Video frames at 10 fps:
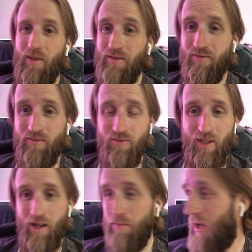I've
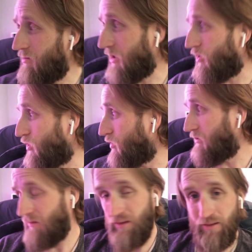got a baby due
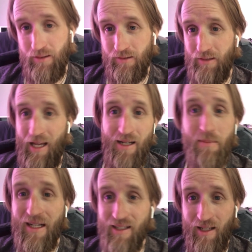any
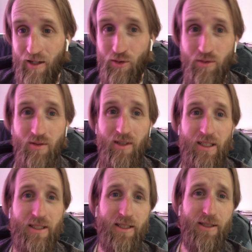minute now.
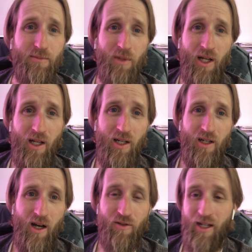
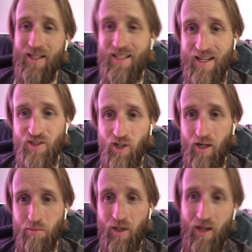I've got a day
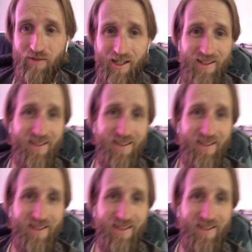job. I've got a